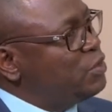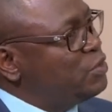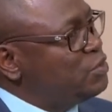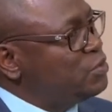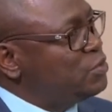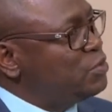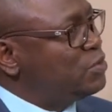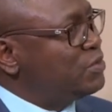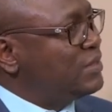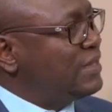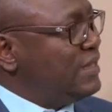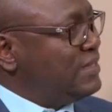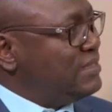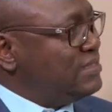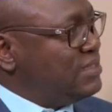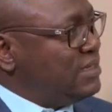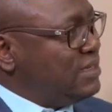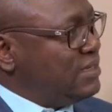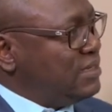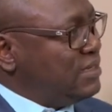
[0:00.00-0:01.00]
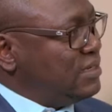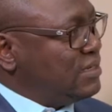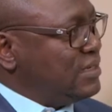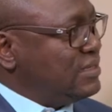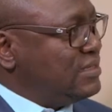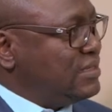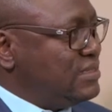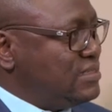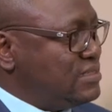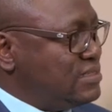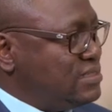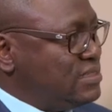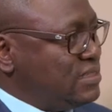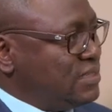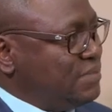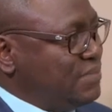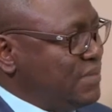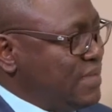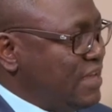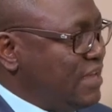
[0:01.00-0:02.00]
to cat
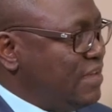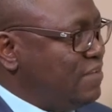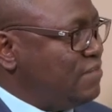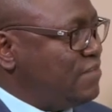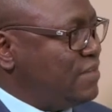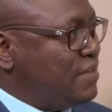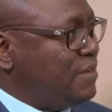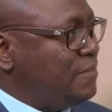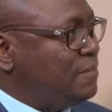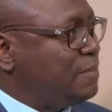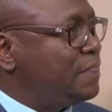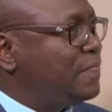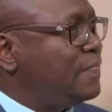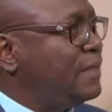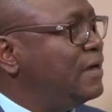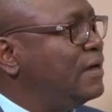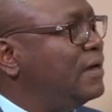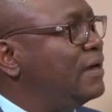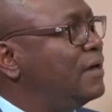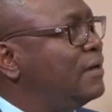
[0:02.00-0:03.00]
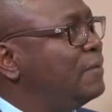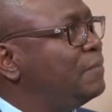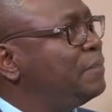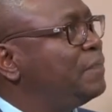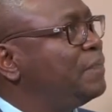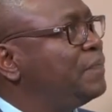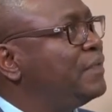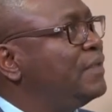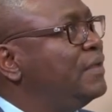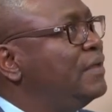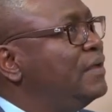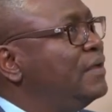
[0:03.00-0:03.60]
catalytic behavior, um,